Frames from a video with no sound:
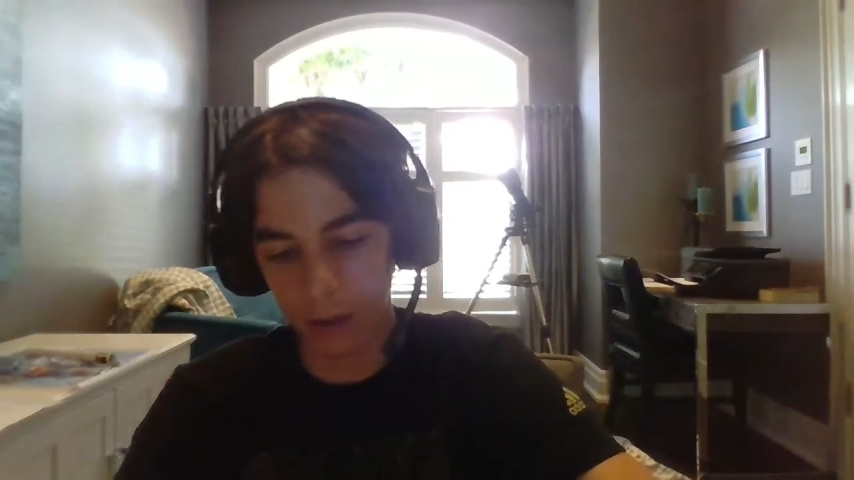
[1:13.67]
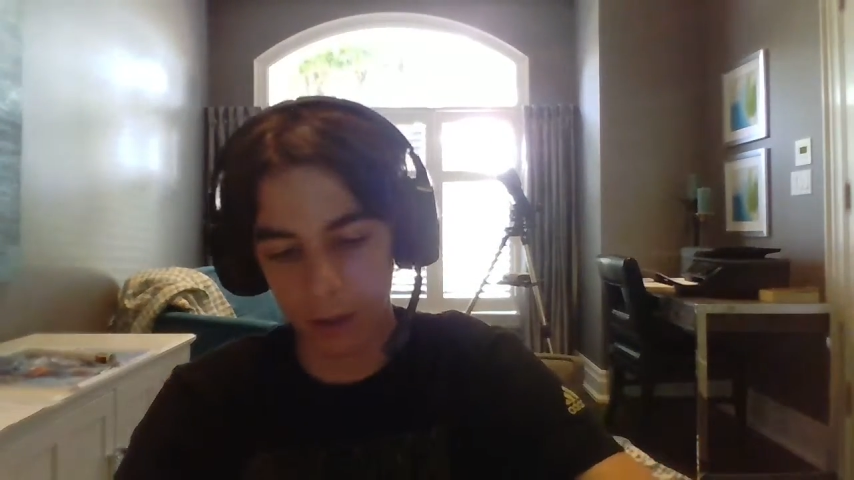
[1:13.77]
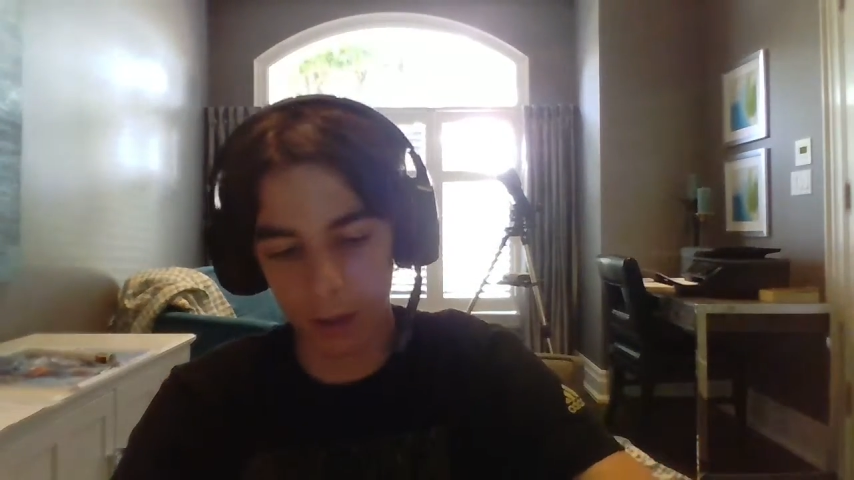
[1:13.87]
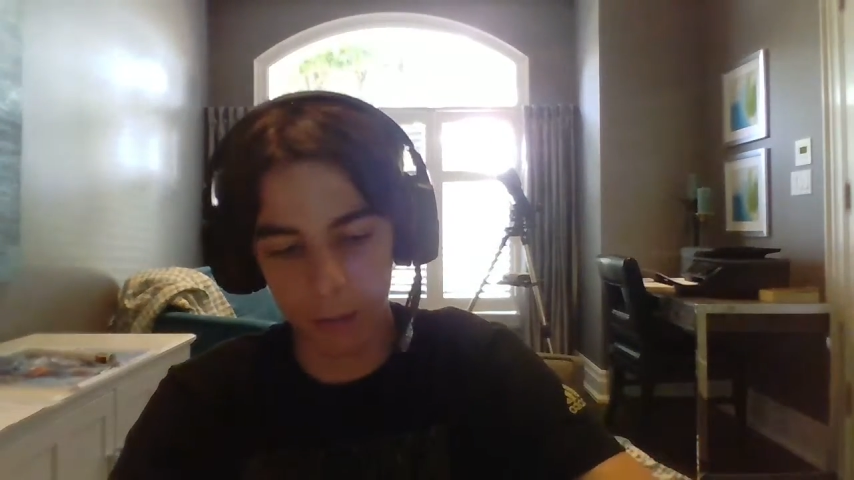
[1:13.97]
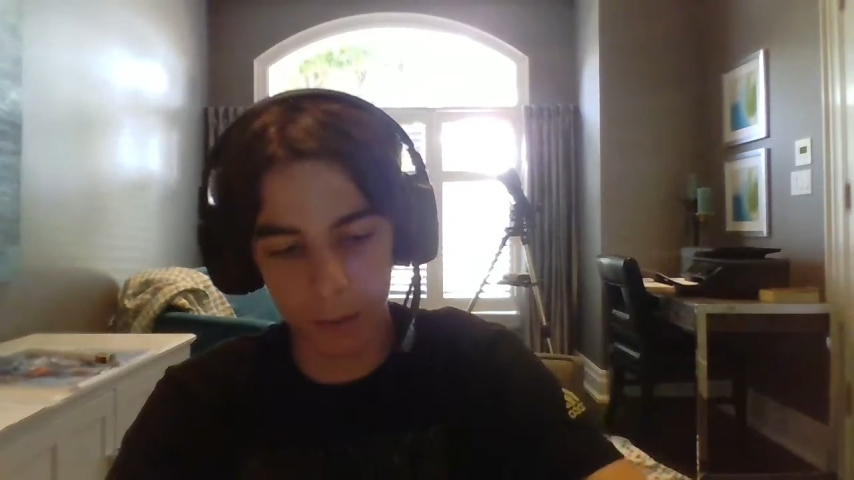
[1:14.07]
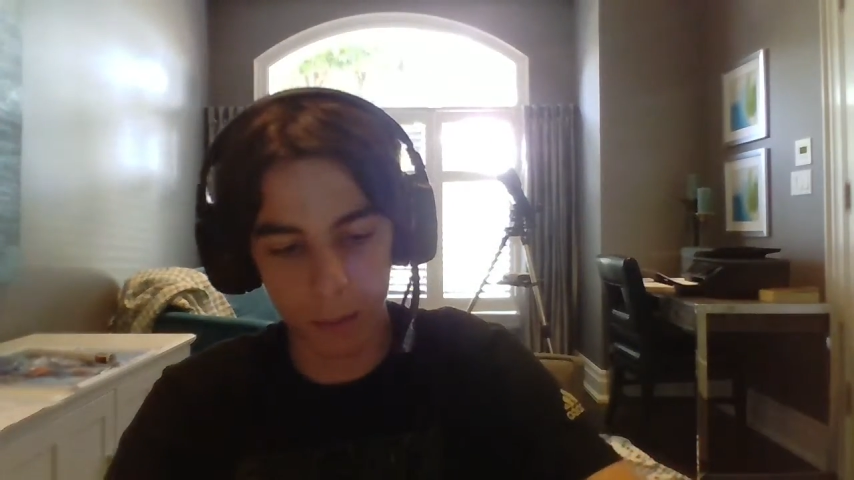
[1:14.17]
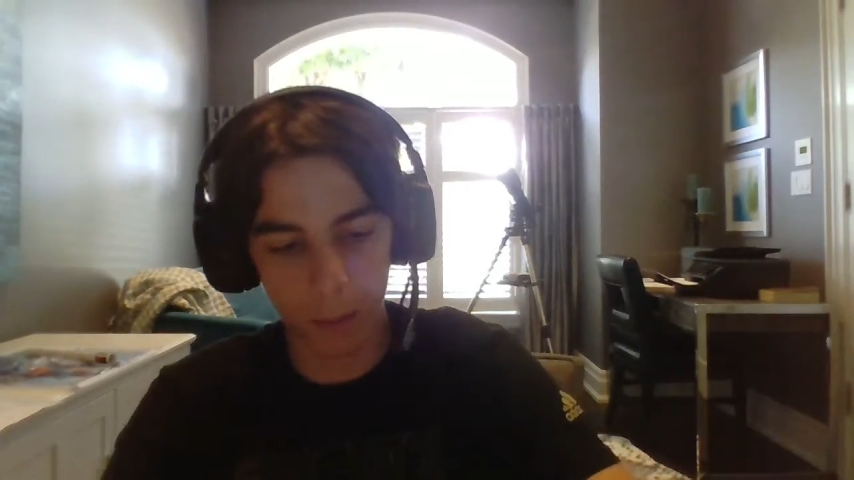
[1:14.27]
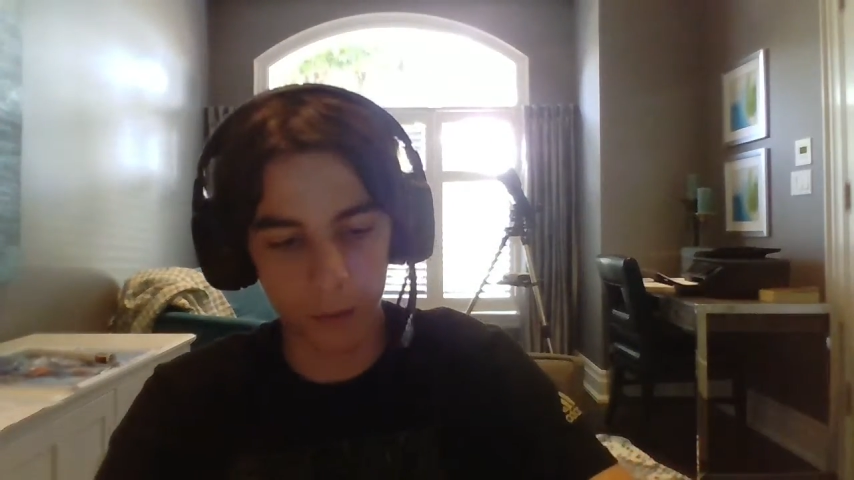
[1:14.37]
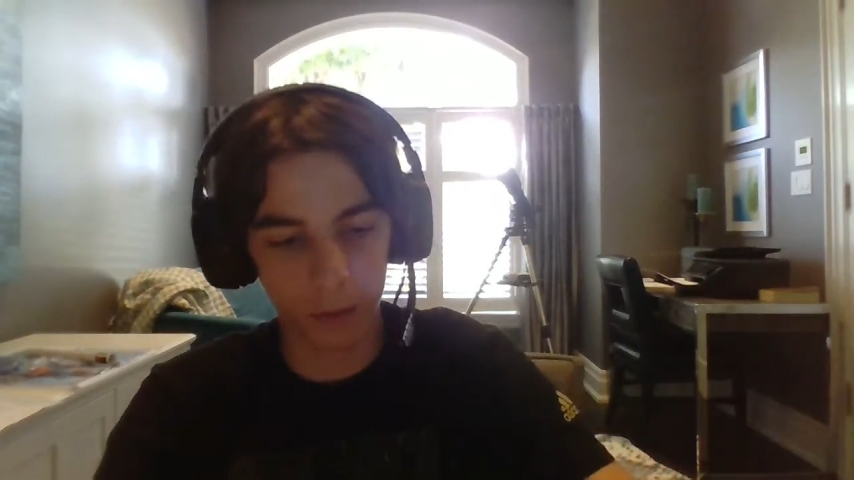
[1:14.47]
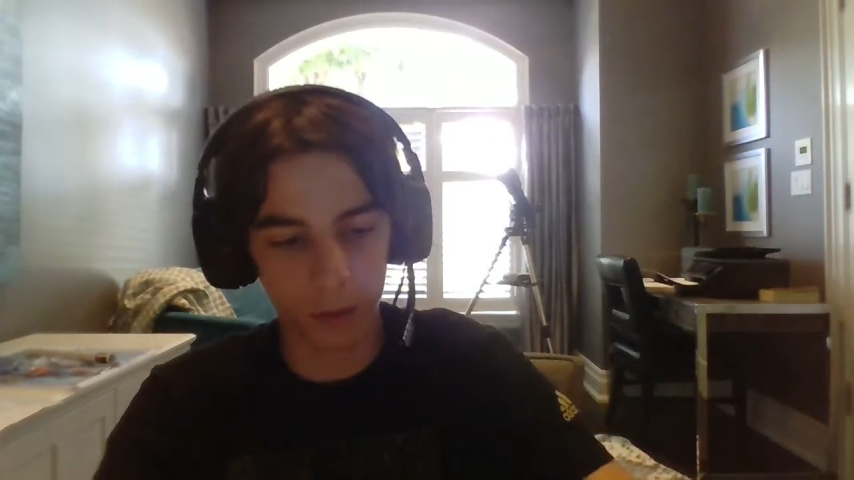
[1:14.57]
They can be
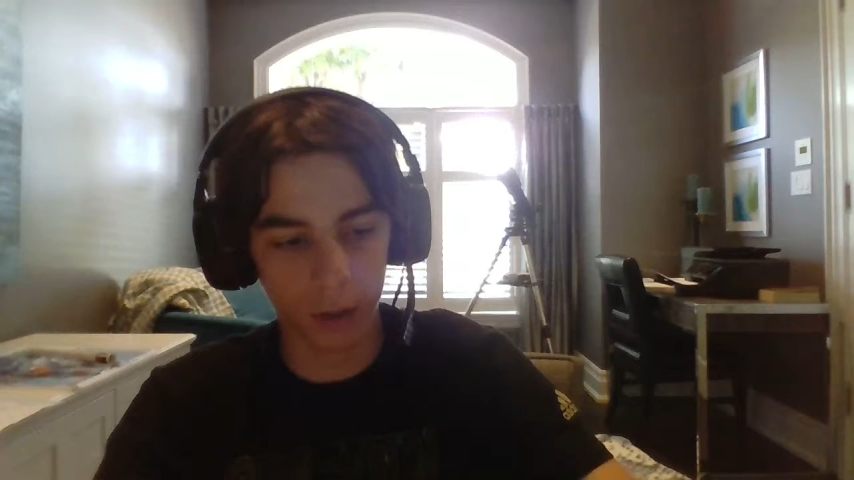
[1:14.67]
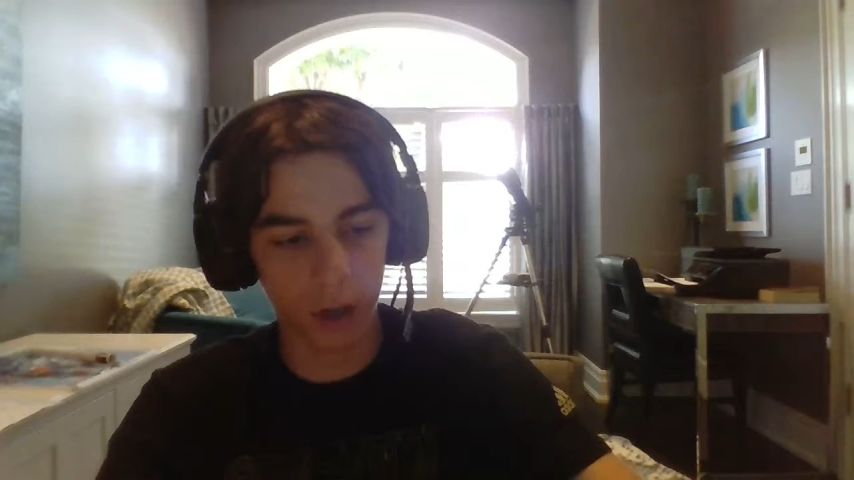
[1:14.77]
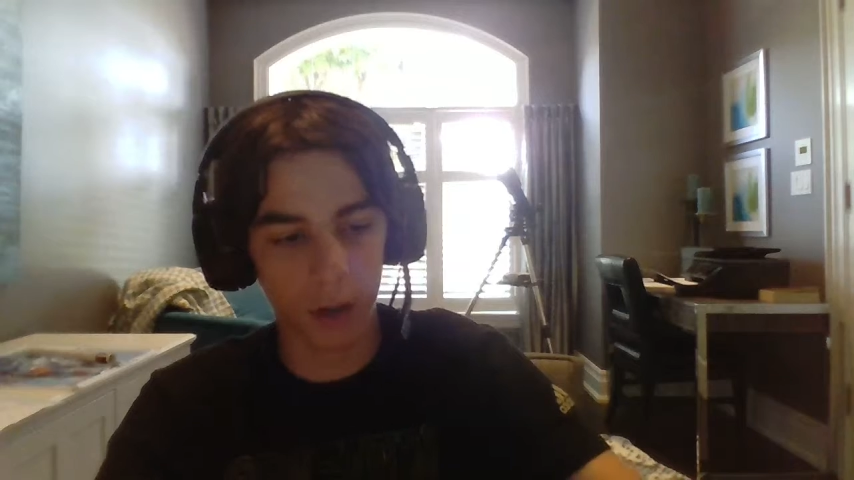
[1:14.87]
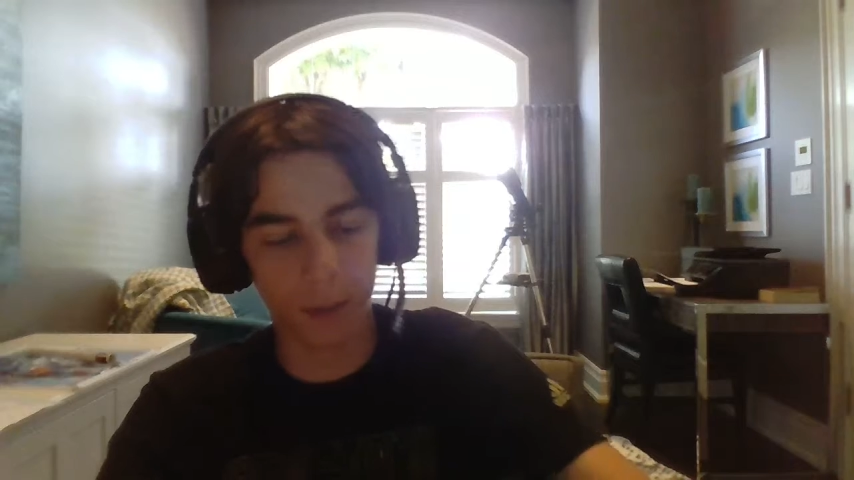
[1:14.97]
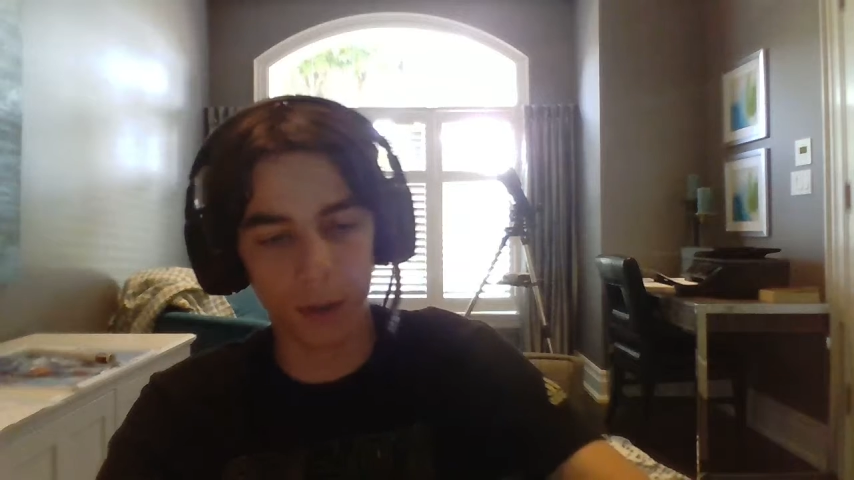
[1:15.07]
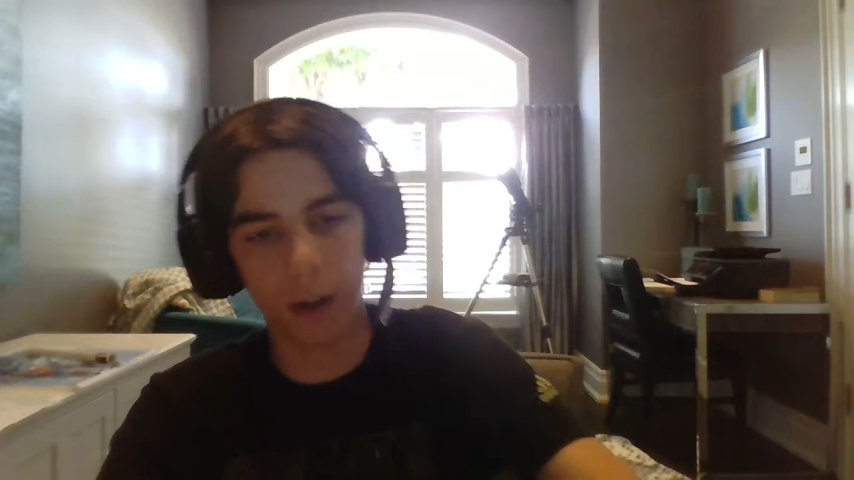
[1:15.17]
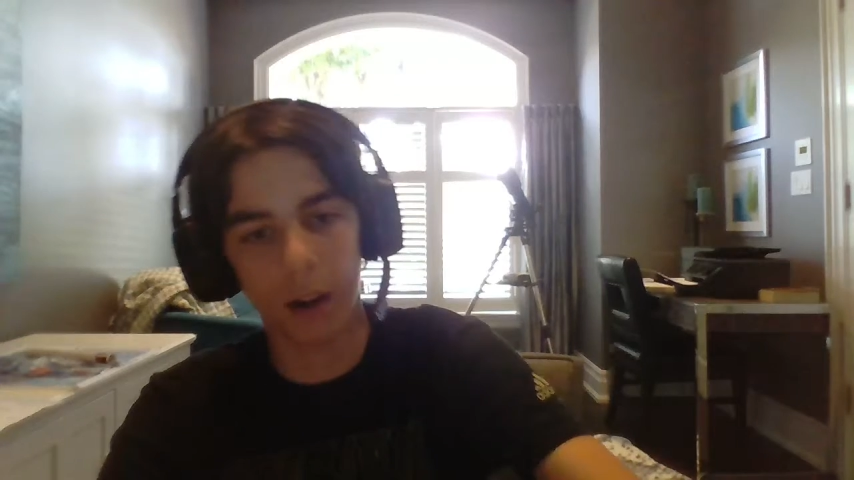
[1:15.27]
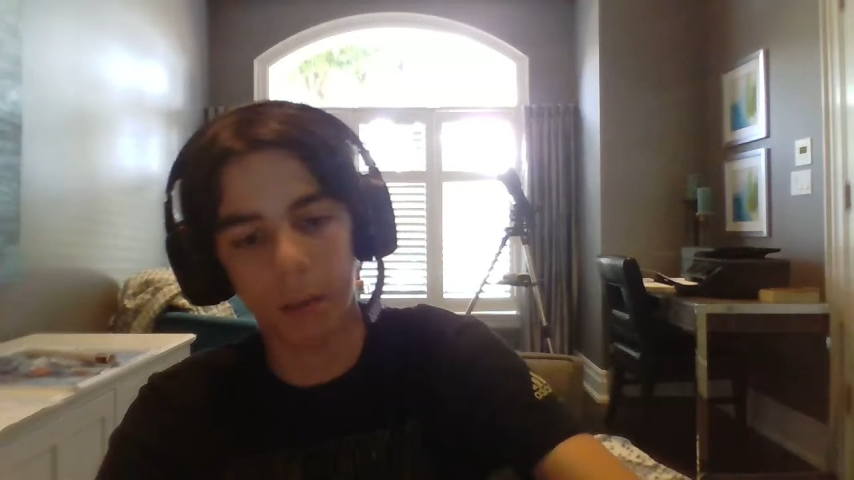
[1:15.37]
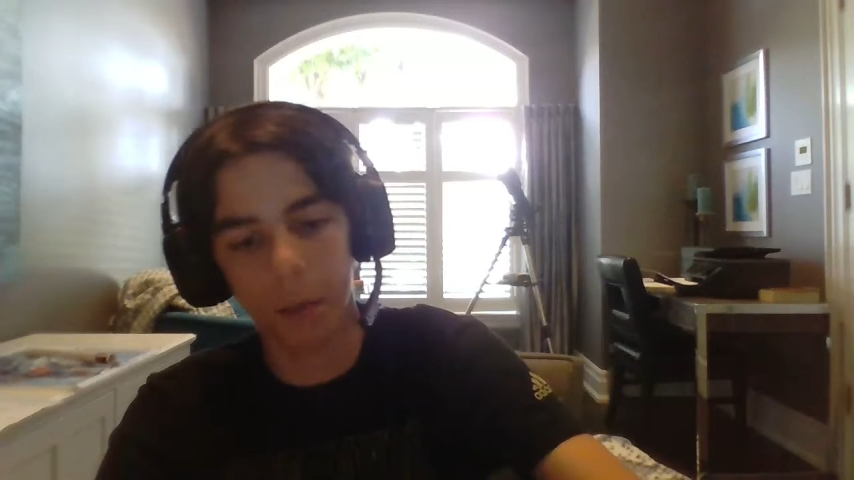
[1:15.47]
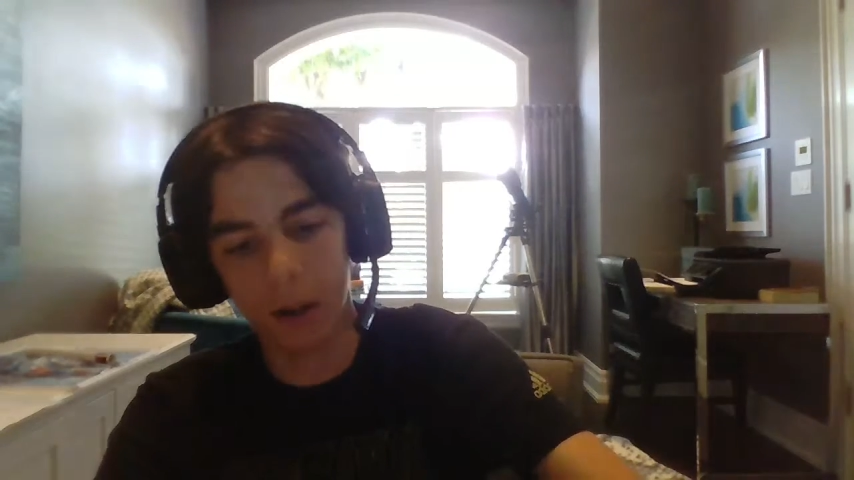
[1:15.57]
perfectly
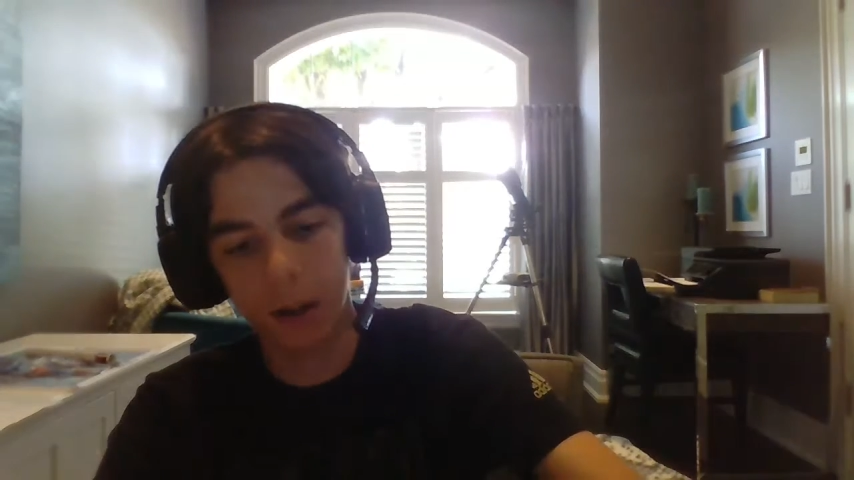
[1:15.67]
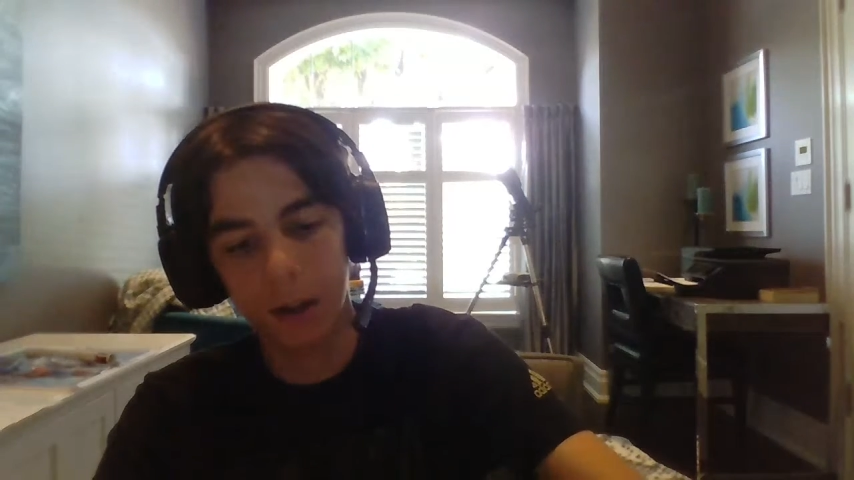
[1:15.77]
operating, but